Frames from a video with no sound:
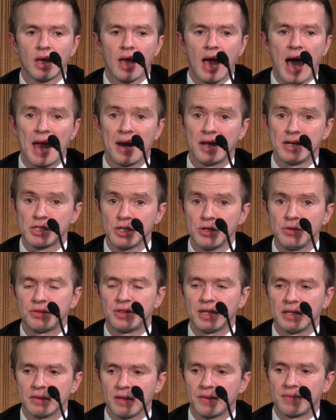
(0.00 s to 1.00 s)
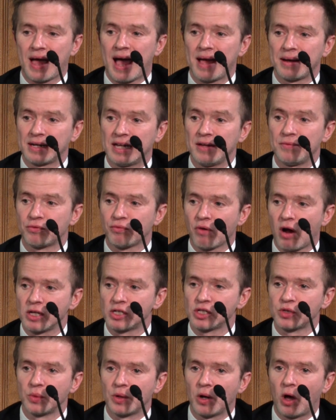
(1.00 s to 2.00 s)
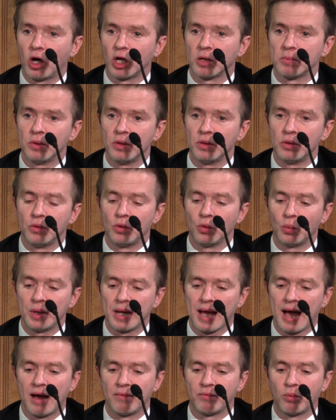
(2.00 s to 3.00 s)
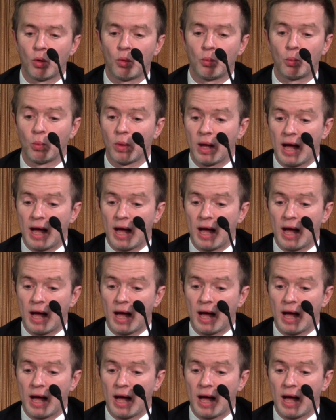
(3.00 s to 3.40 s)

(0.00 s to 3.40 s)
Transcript: And I do think that that gives rise to an argument that we have what